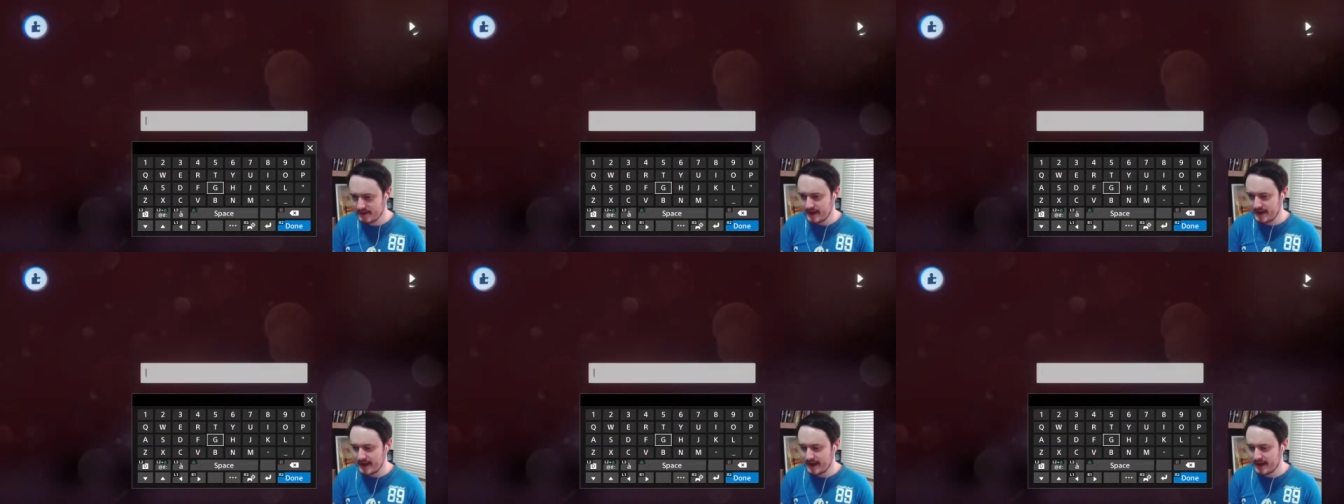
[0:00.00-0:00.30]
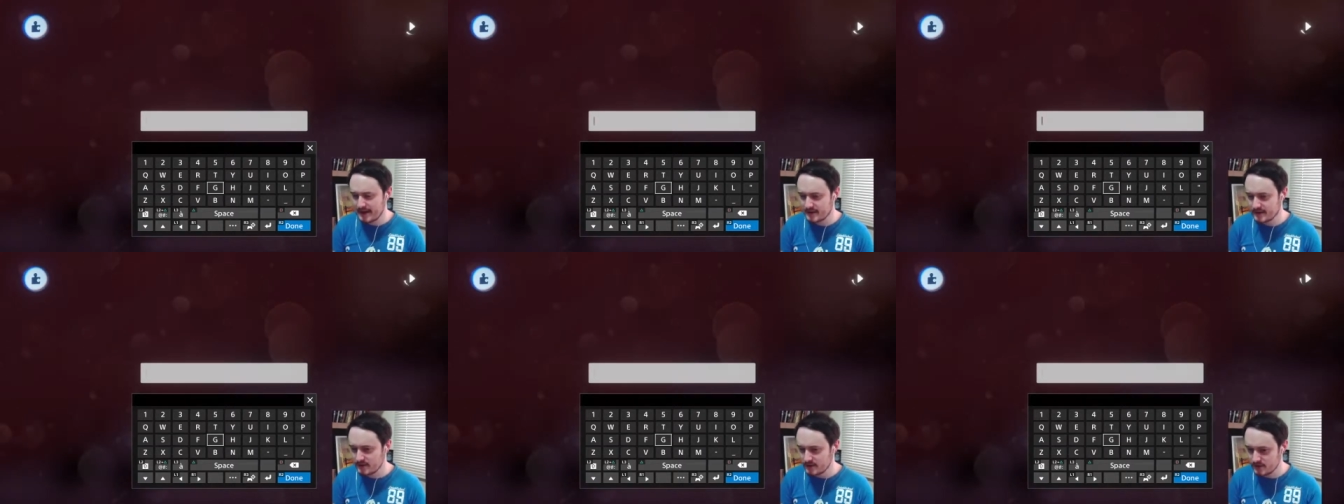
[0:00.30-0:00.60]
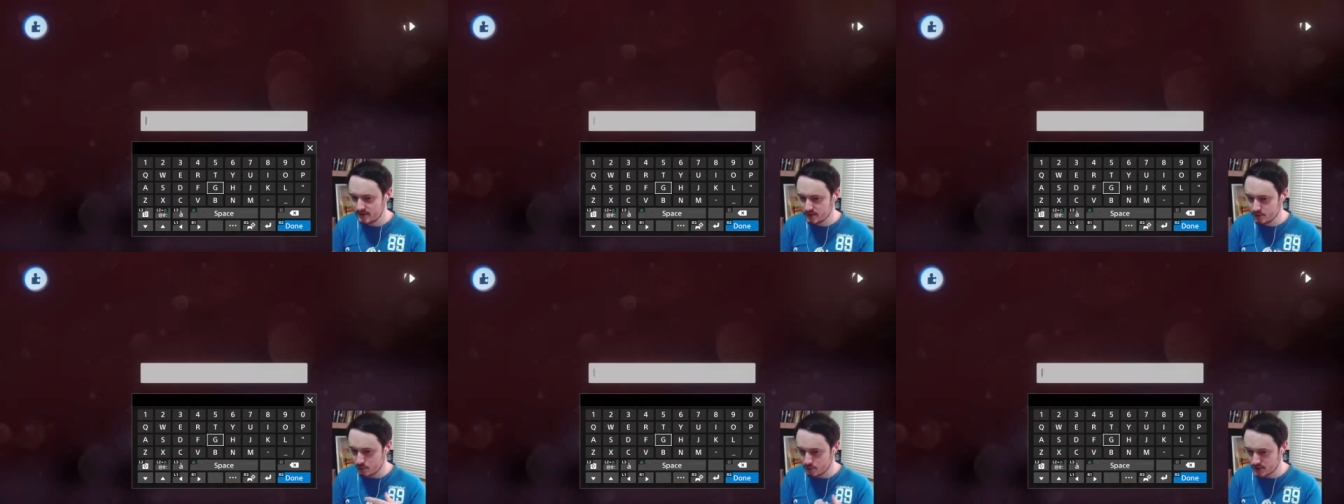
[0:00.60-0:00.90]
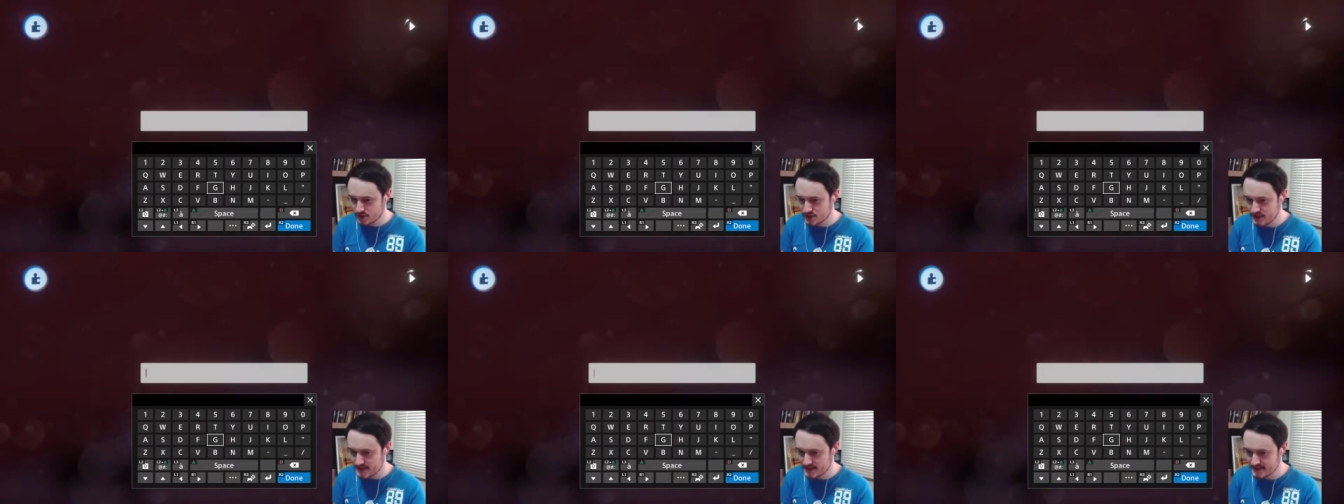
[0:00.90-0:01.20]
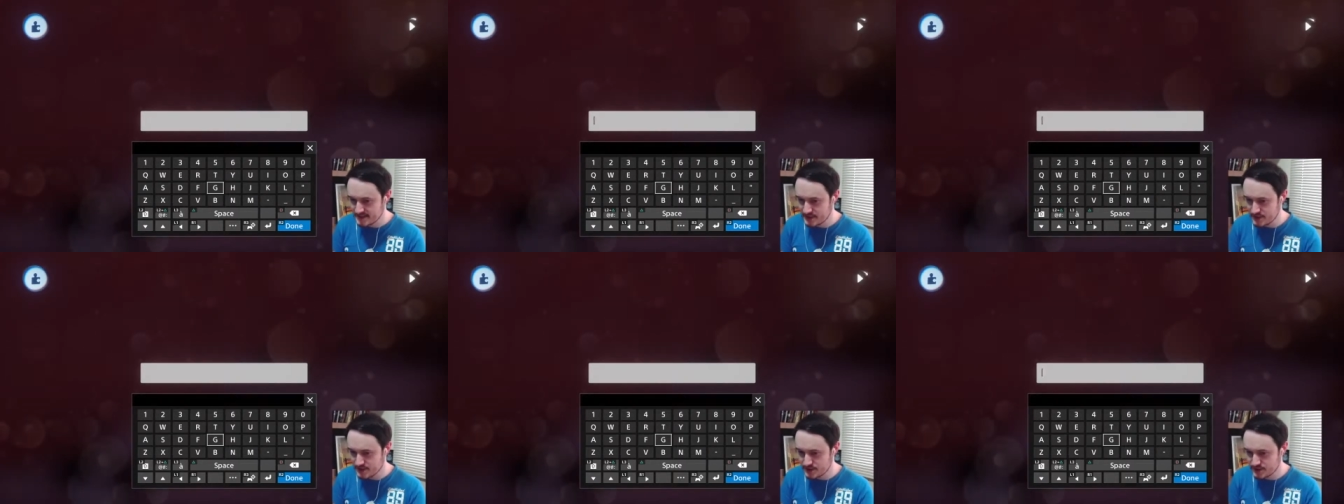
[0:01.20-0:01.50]
and the door
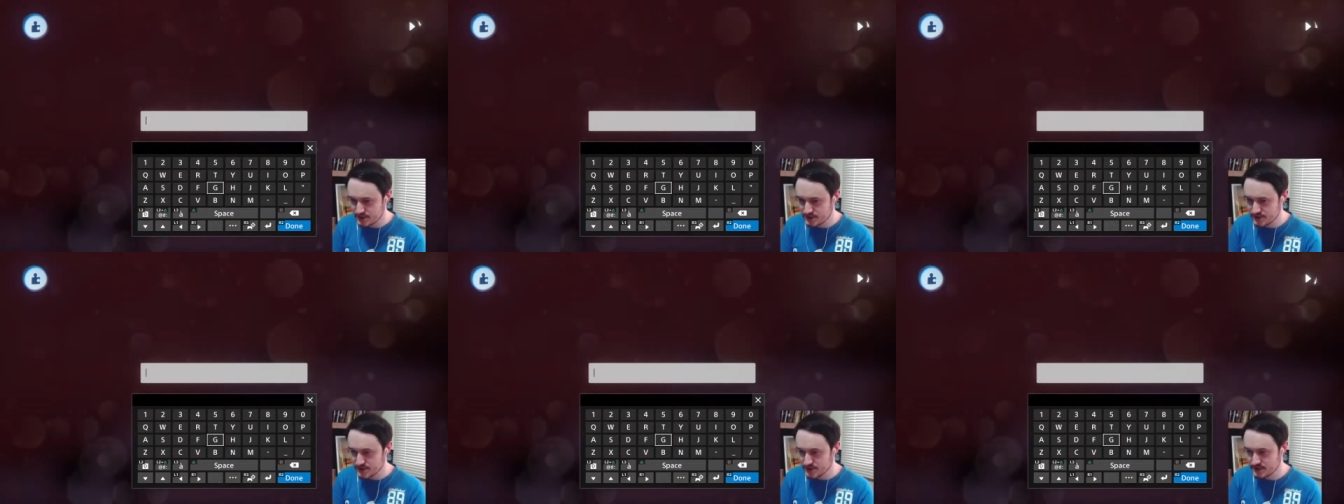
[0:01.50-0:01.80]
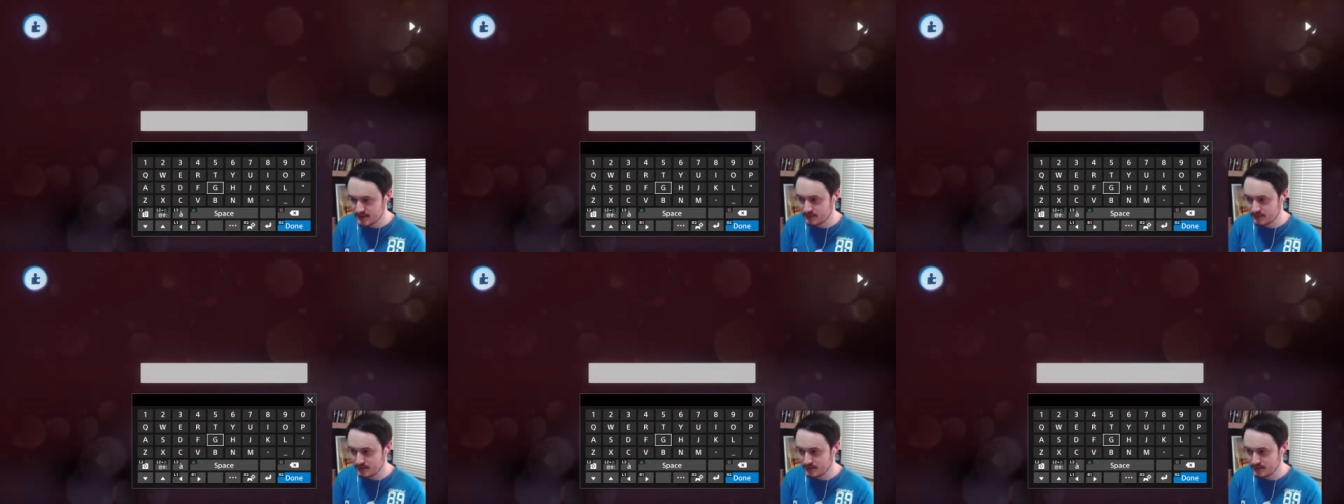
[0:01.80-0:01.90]
transitions,